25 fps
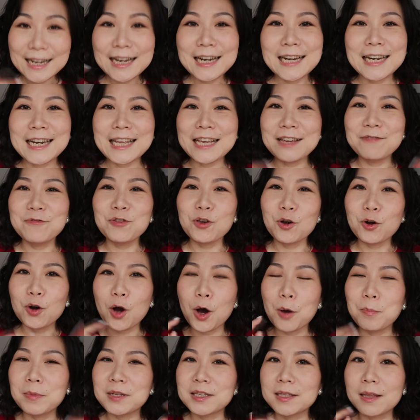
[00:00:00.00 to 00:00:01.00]
Leave your
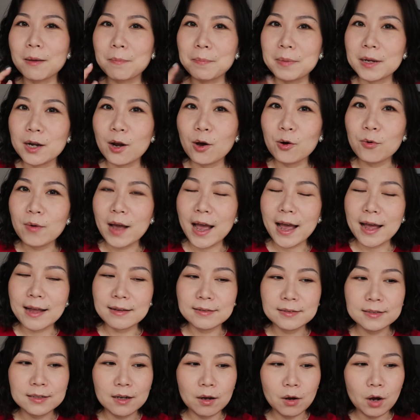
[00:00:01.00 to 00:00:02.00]
comments down below,
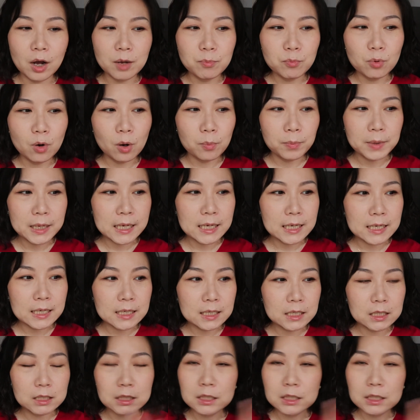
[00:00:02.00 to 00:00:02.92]
and I probably